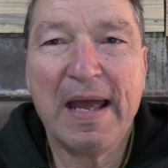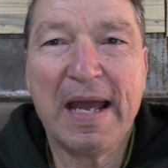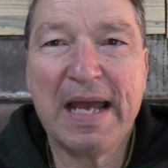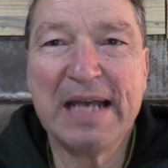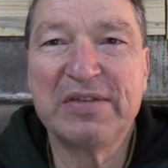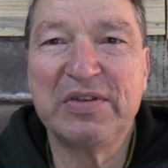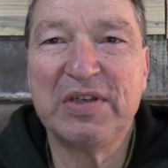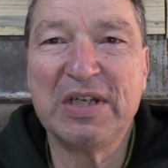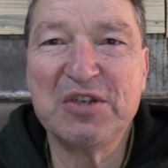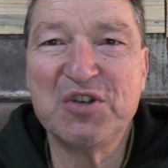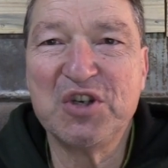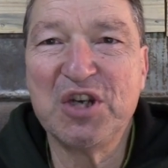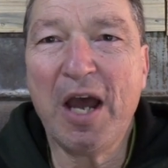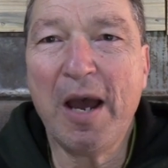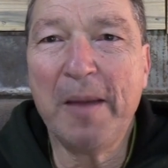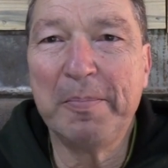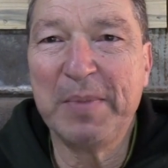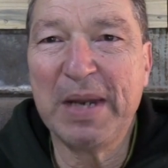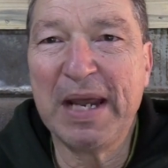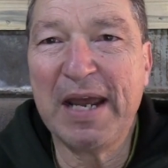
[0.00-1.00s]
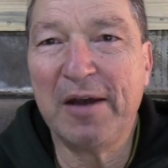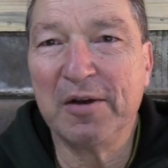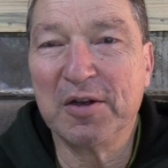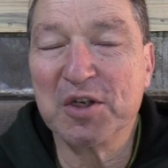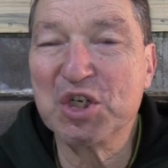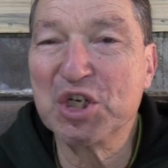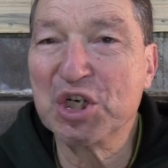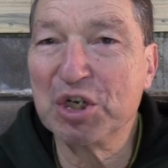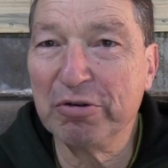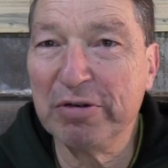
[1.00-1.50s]
as he chopped
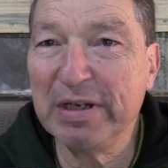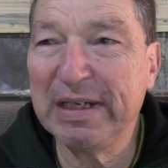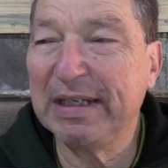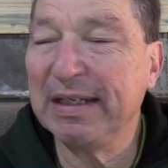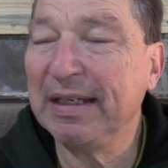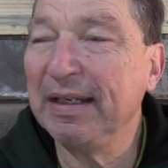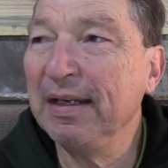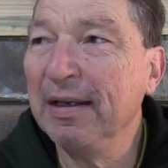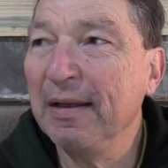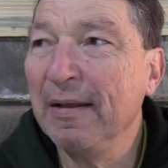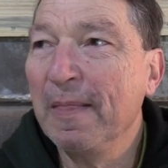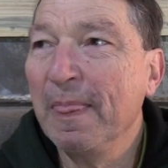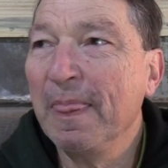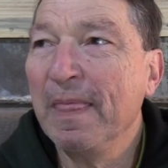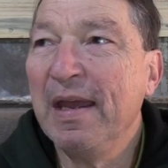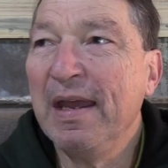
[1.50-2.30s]
down a tree,